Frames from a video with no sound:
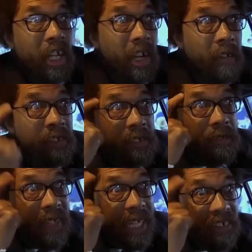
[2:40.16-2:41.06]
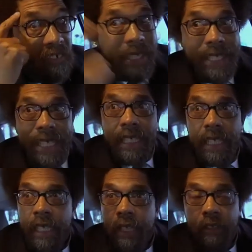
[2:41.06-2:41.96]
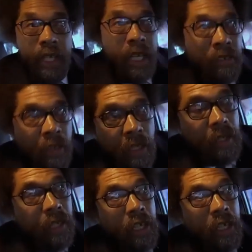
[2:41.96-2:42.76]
Courage to think critically. You can't talk.